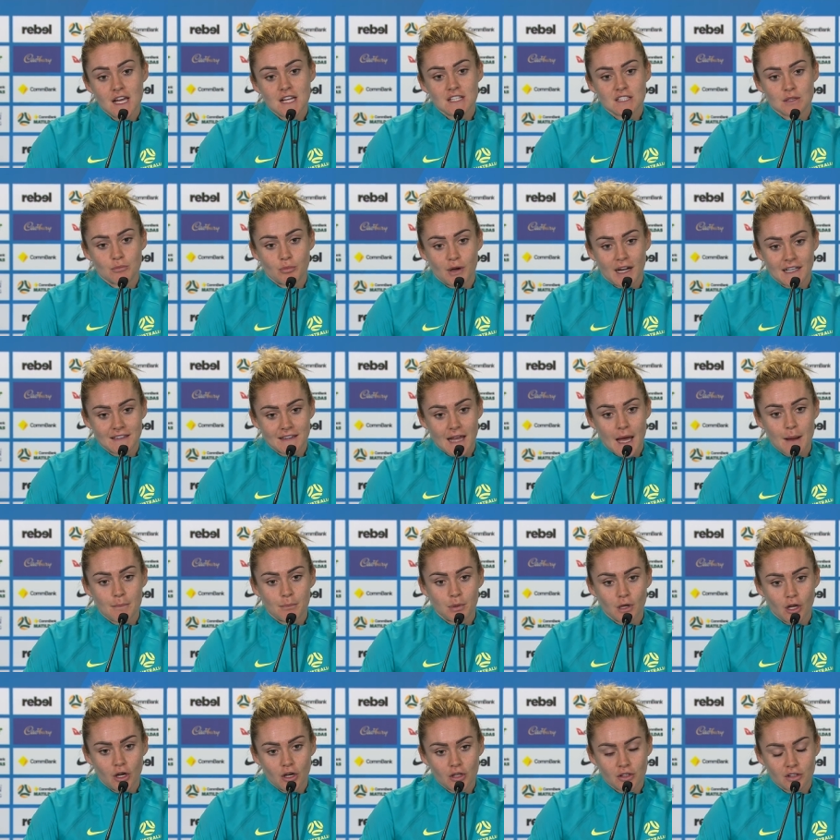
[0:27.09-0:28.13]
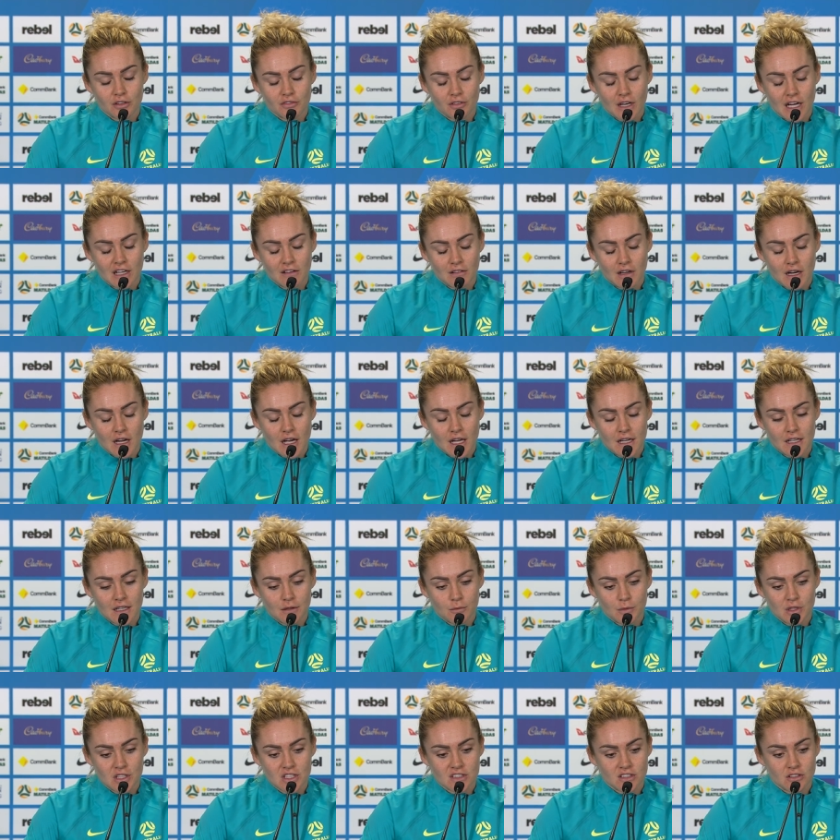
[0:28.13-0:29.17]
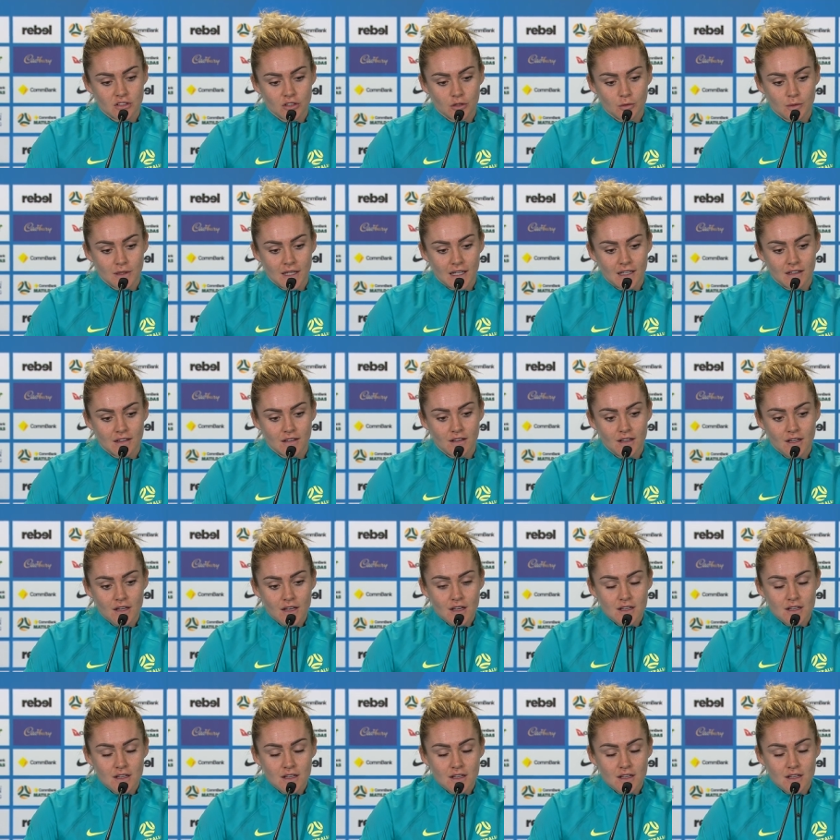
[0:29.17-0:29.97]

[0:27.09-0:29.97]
to break that block of Iran, and we just knew we needed